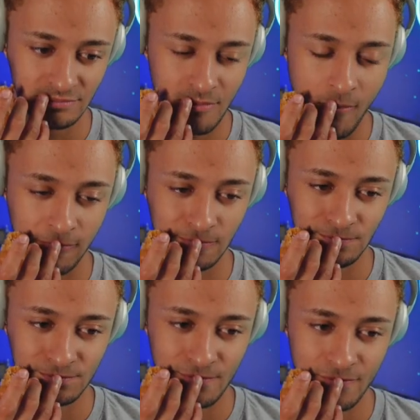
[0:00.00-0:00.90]
out, and then we
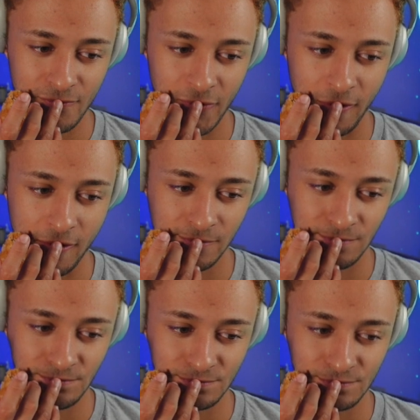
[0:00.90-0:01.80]
just walked around the
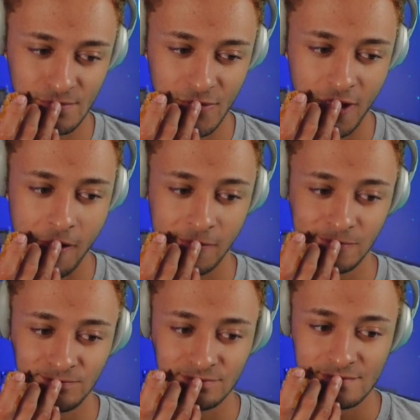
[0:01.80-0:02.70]
city, and we fell
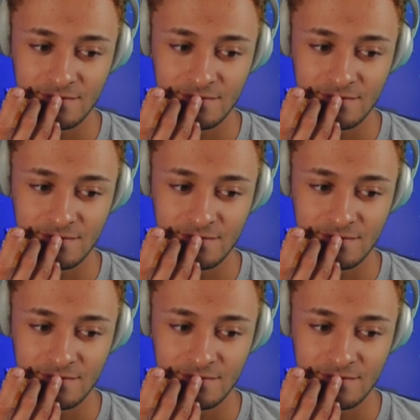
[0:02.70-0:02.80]
asleep